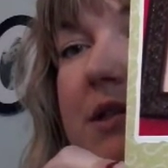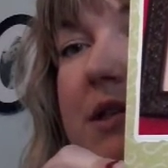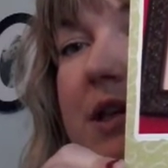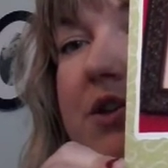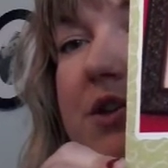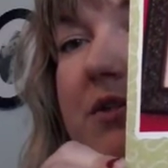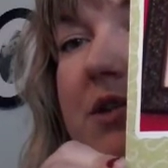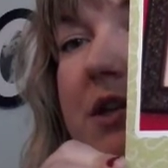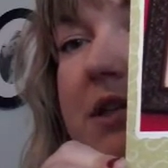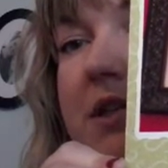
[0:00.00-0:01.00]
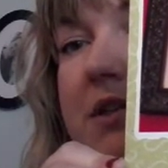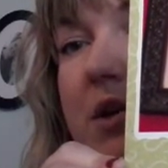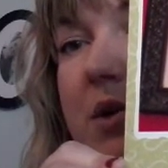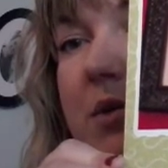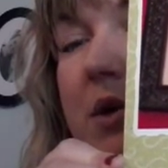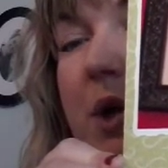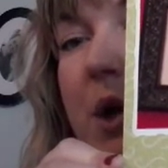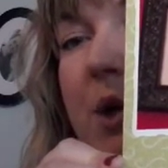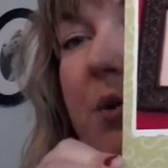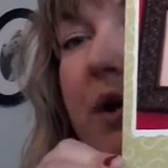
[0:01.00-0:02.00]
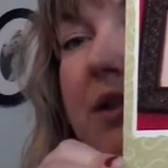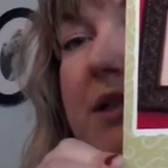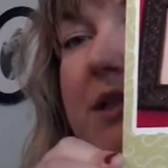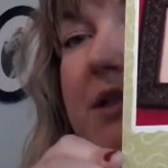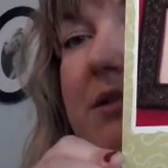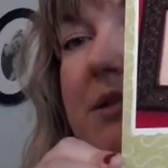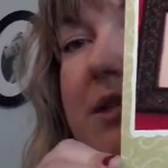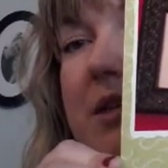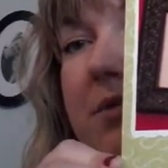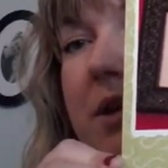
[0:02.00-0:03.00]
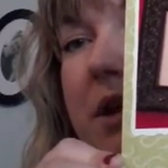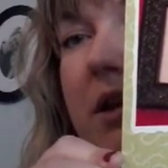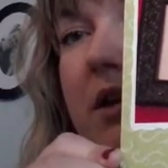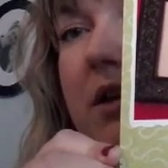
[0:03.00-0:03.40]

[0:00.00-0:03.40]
is like shoveling snow while it's still snowing.